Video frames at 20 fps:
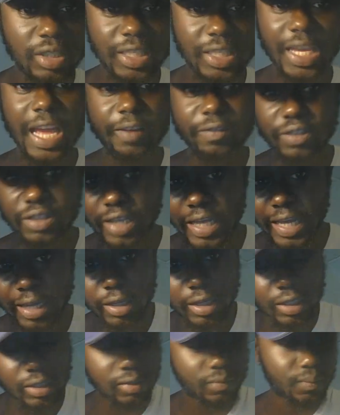say after
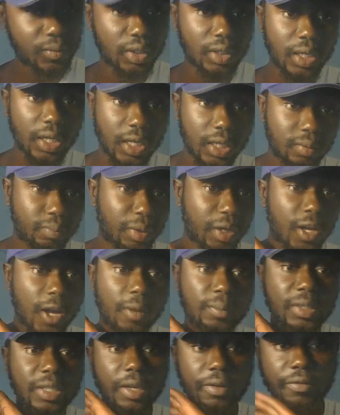that it
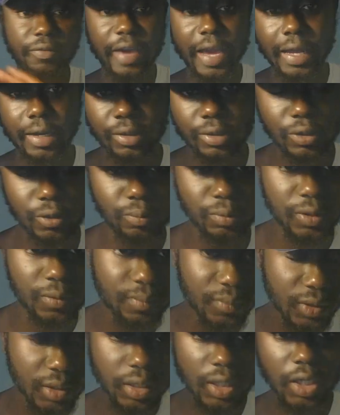becomes invalid to me
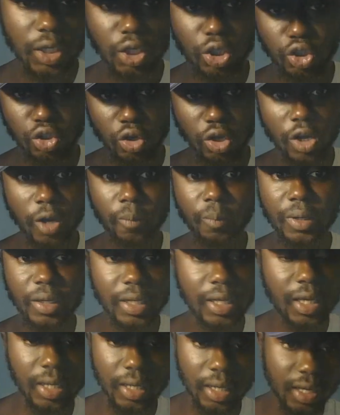because you're a
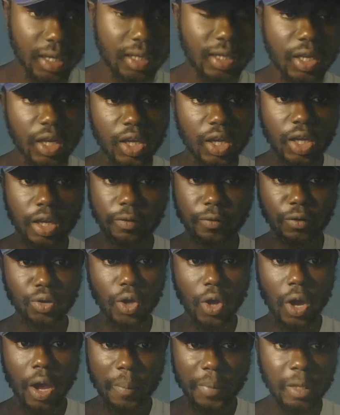complete idiot. If you
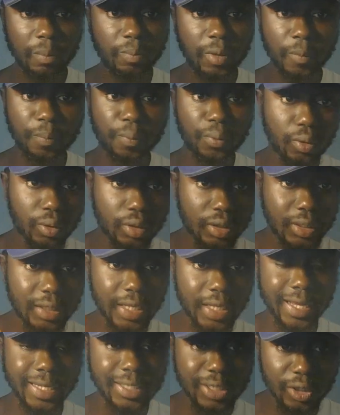know how many people it
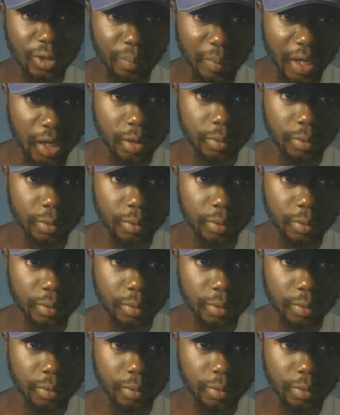takes to make